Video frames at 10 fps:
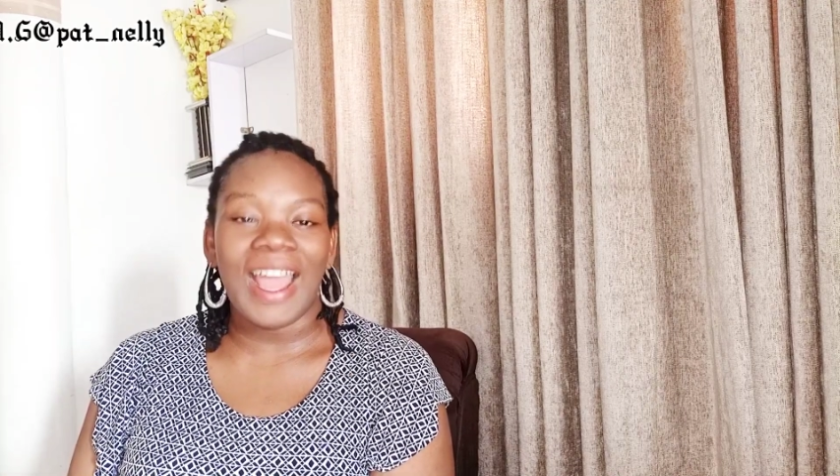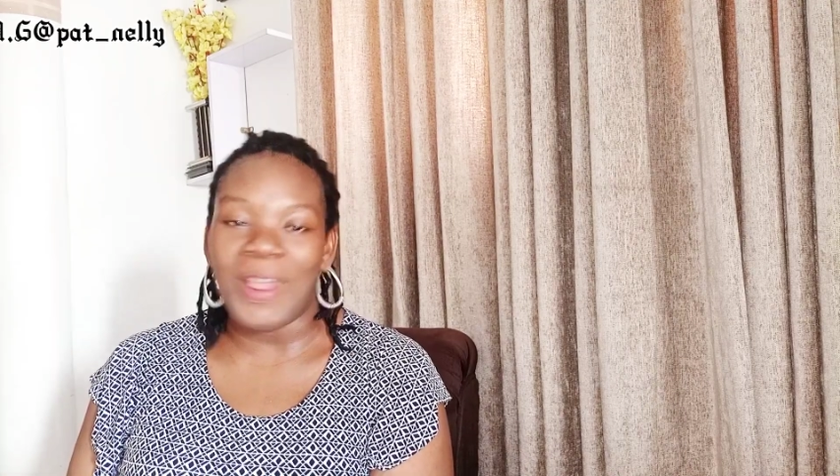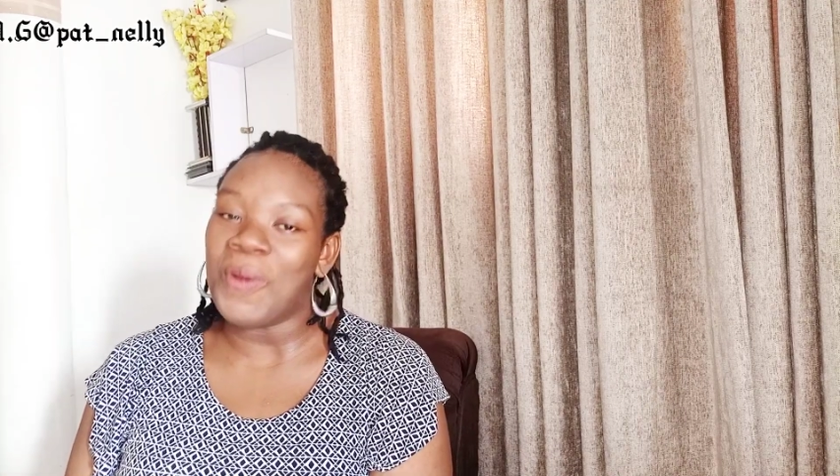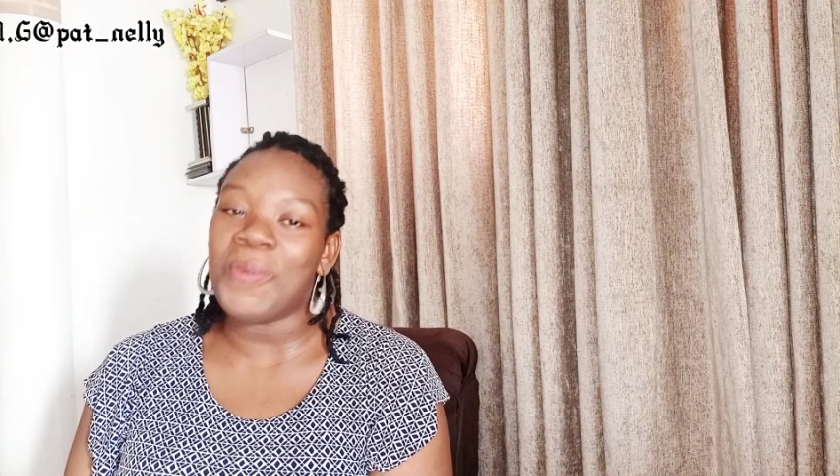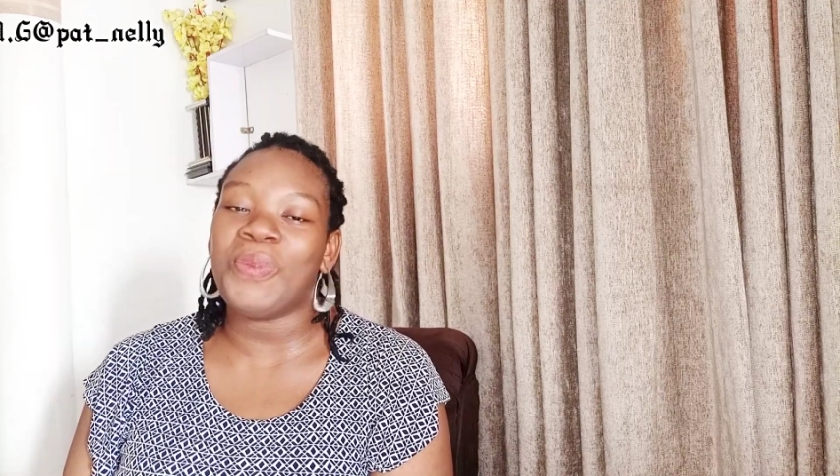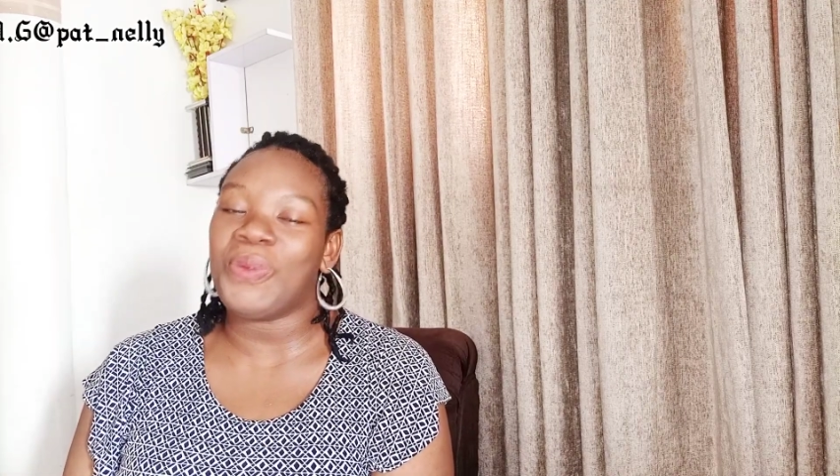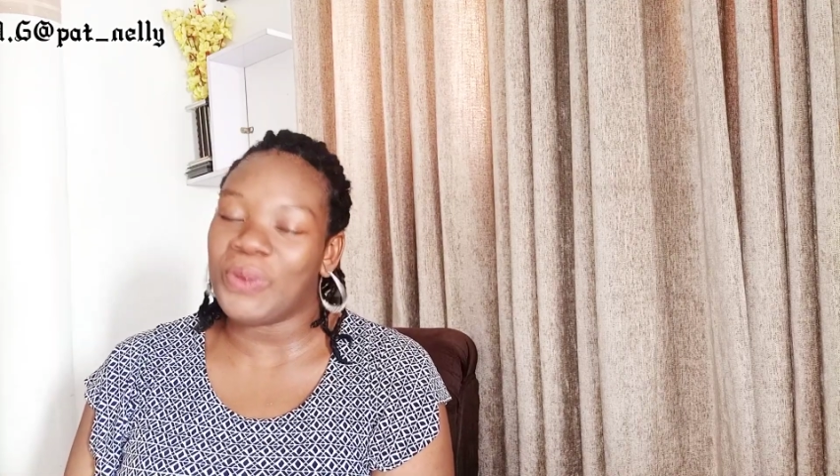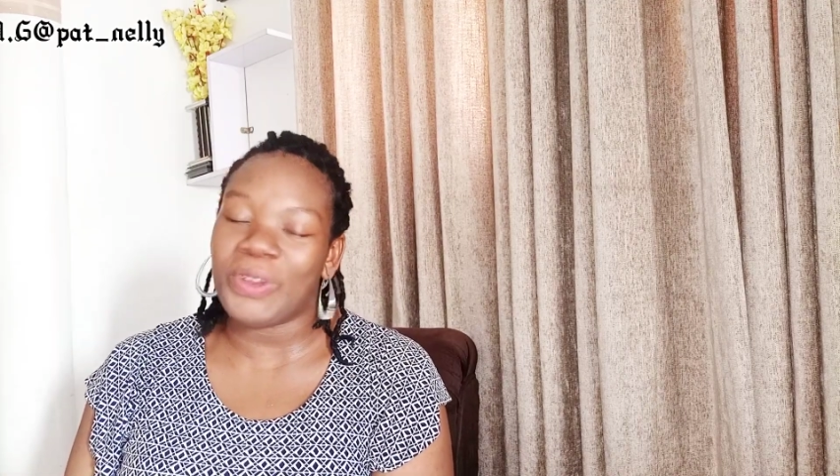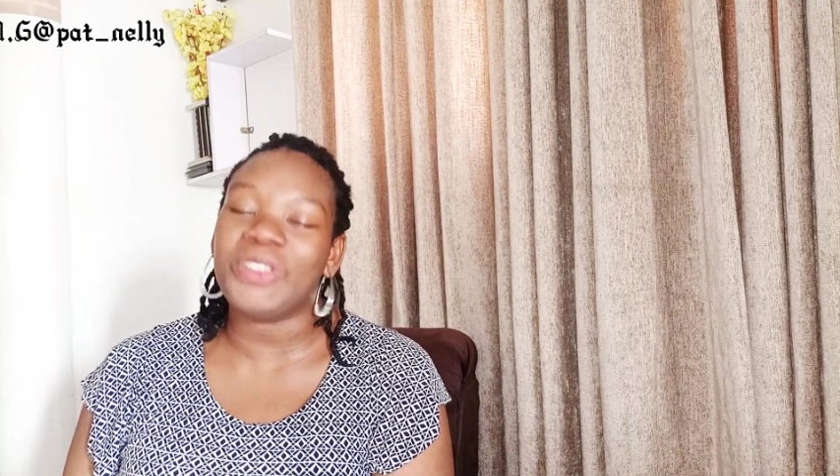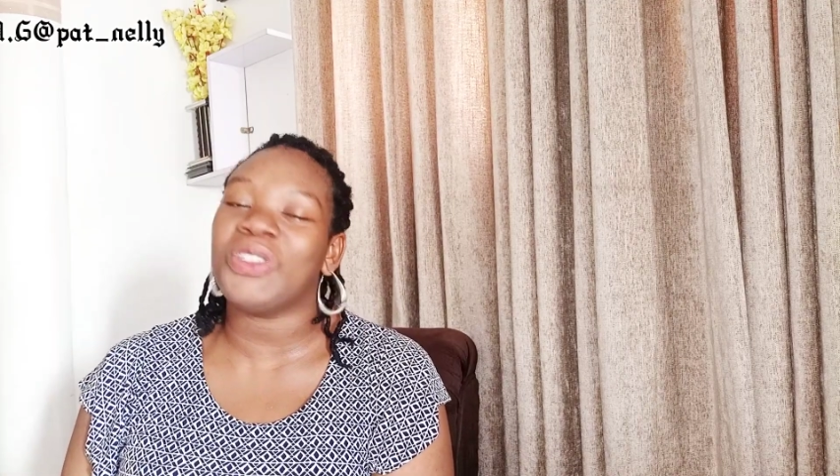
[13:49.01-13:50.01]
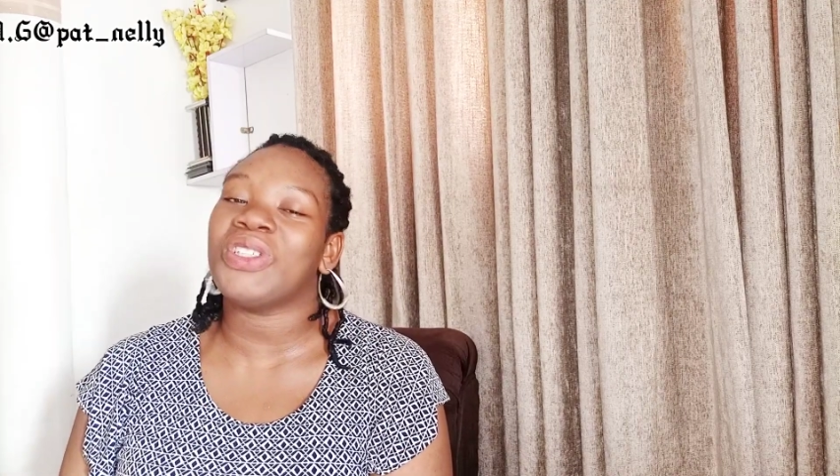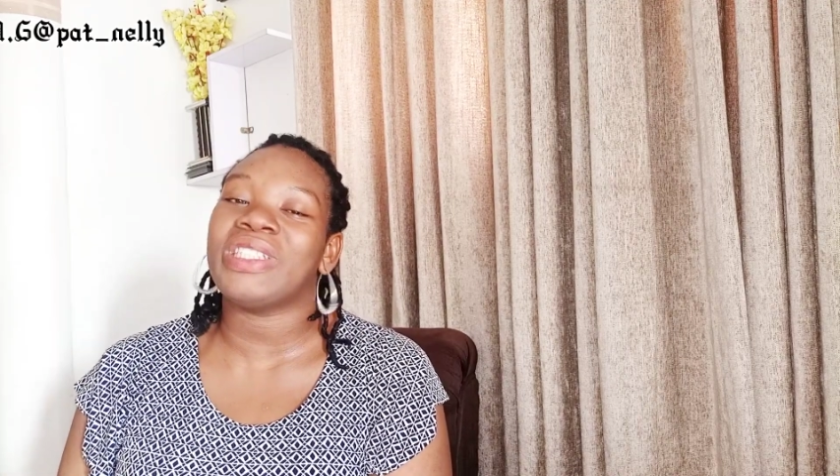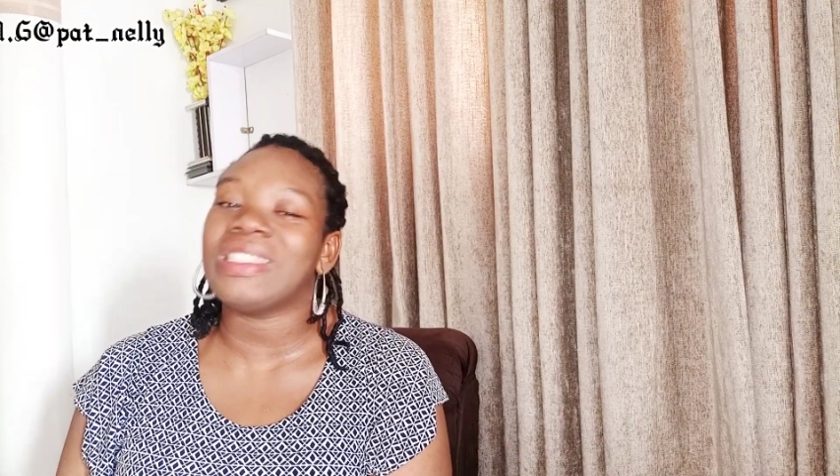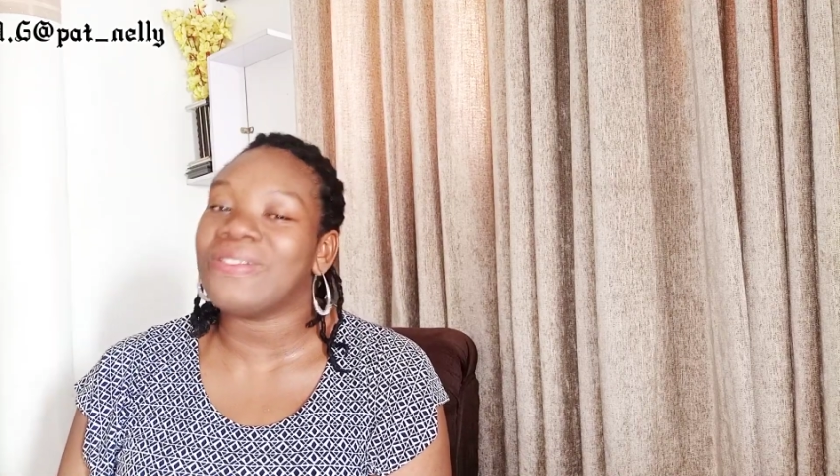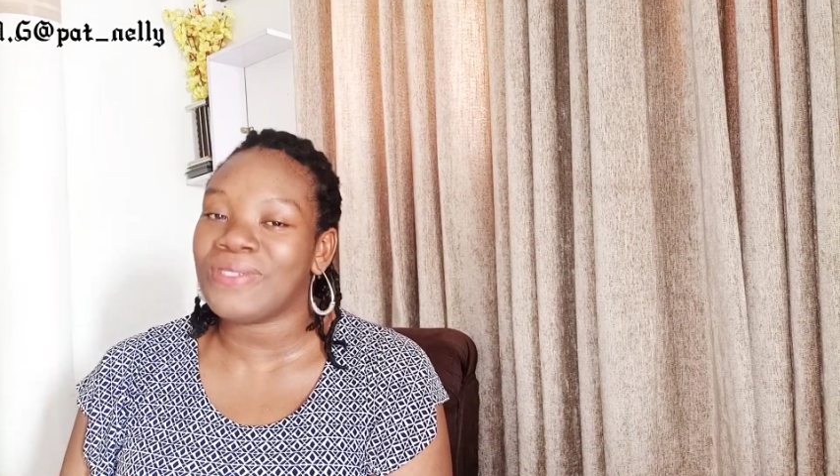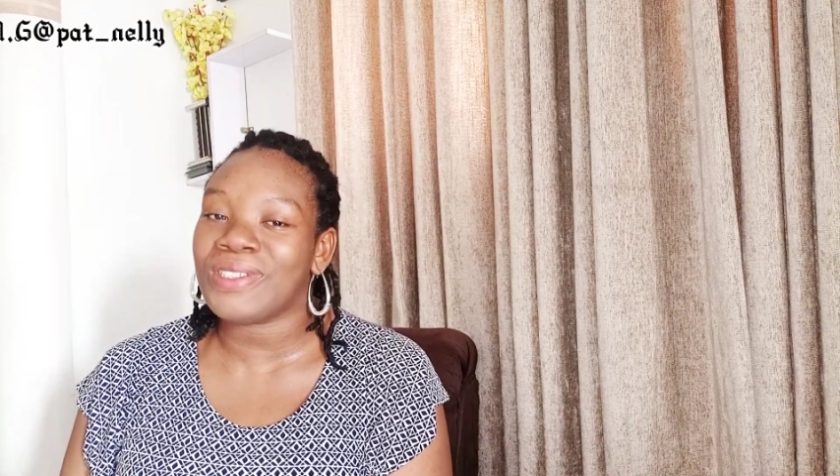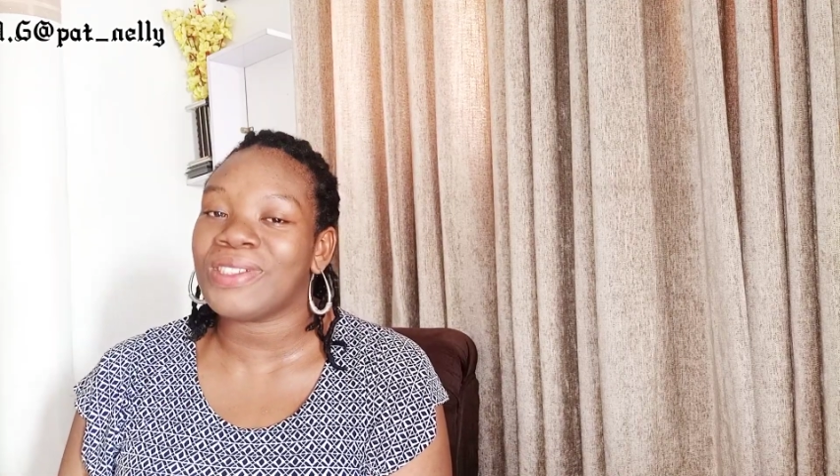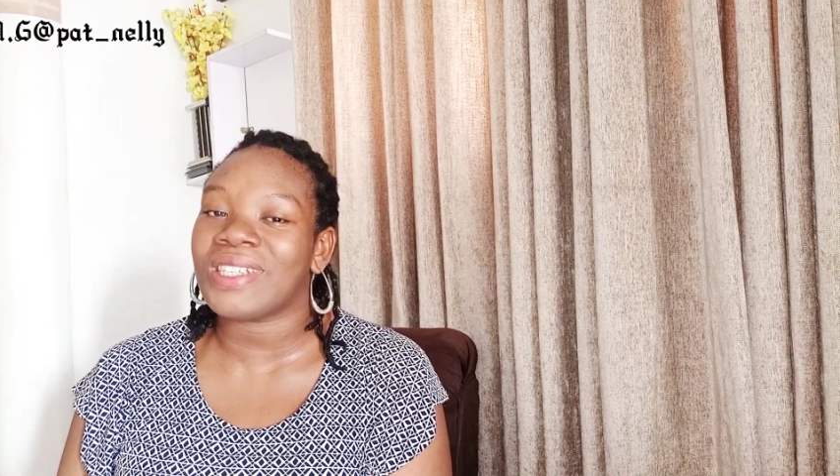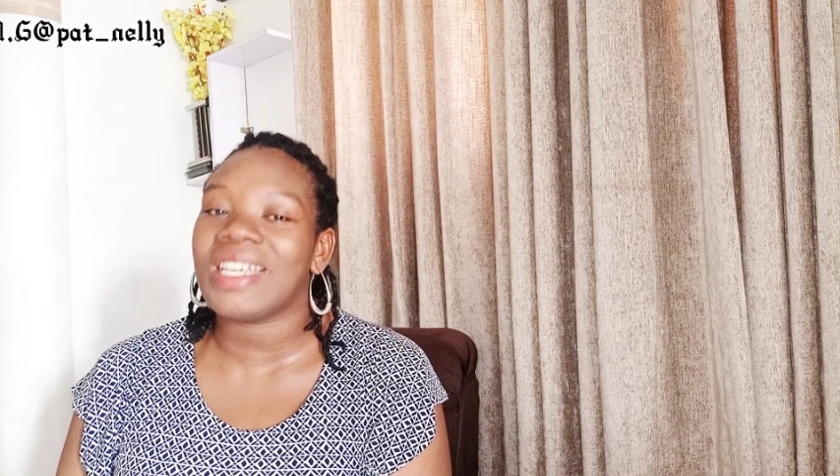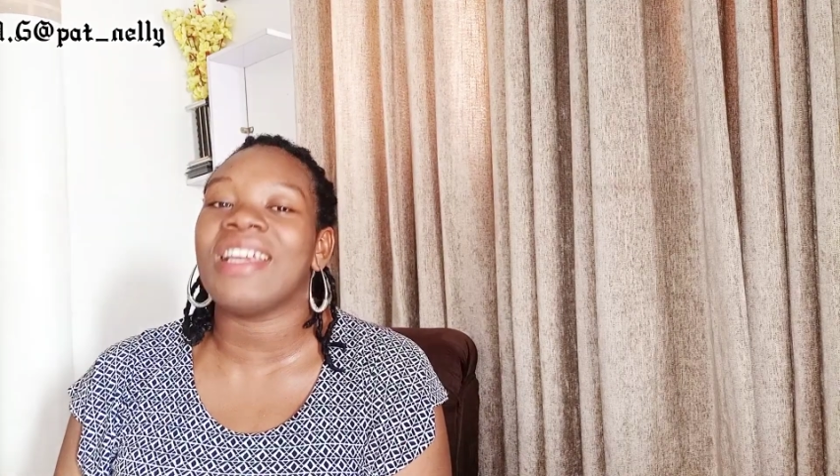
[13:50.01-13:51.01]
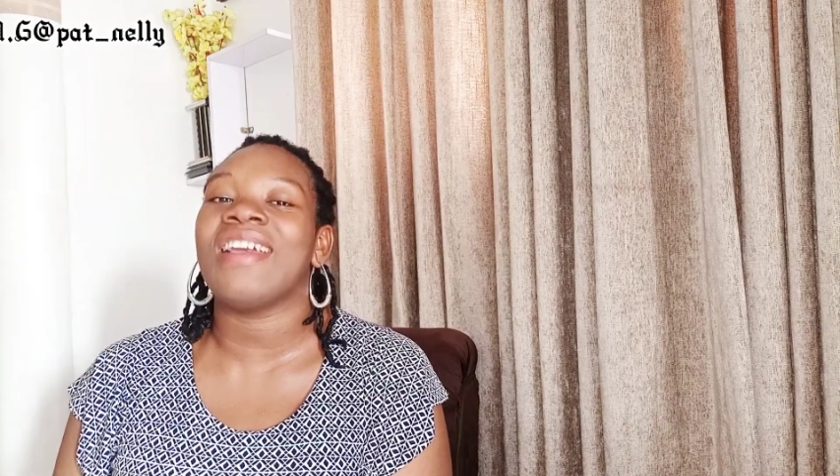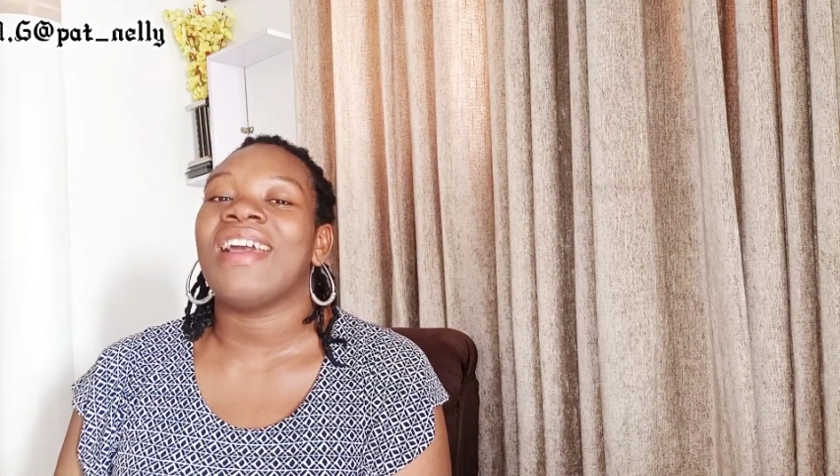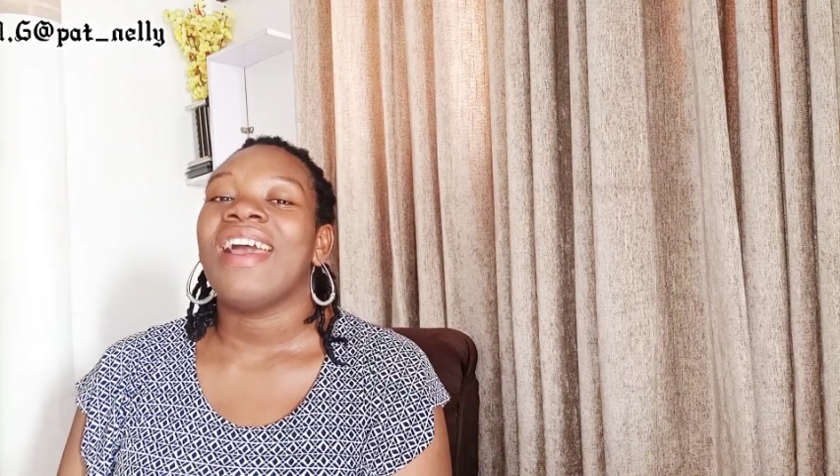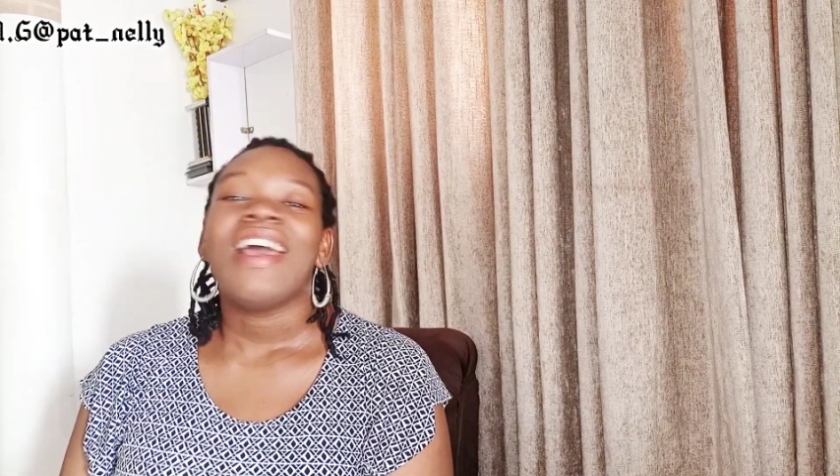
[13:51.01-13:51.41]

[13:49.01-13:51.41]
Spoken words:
I hope you enjoyed this video. Okay.